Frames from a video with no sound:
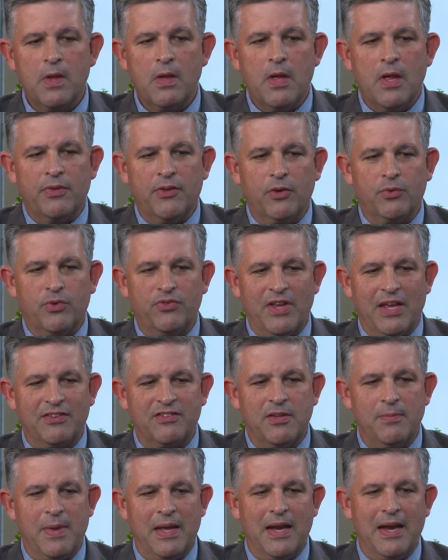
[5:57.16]
This was
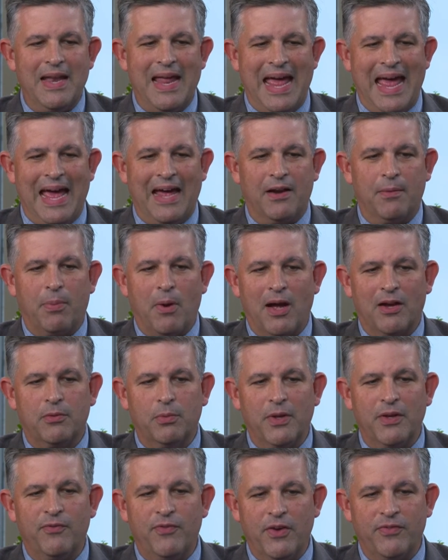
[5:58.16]
estimated at approximately
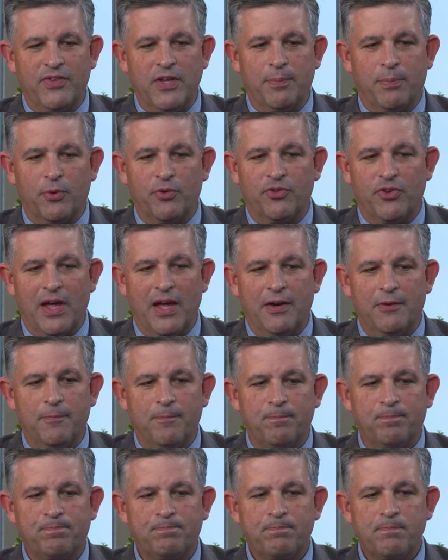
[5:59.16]
50%.
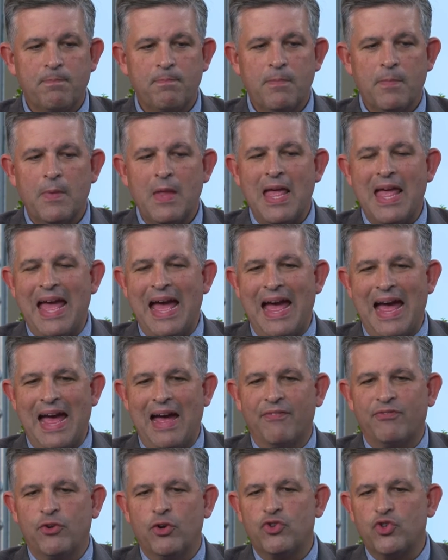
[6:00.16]

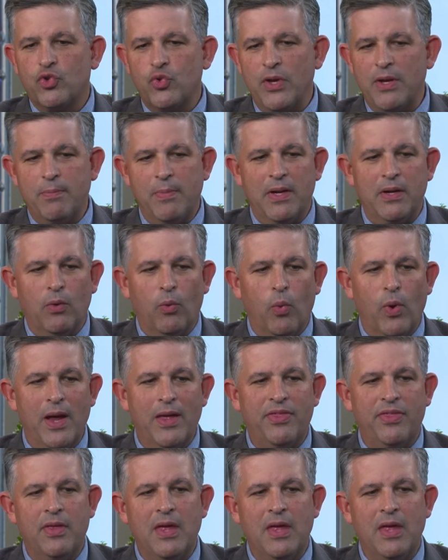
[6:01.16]
After treatment with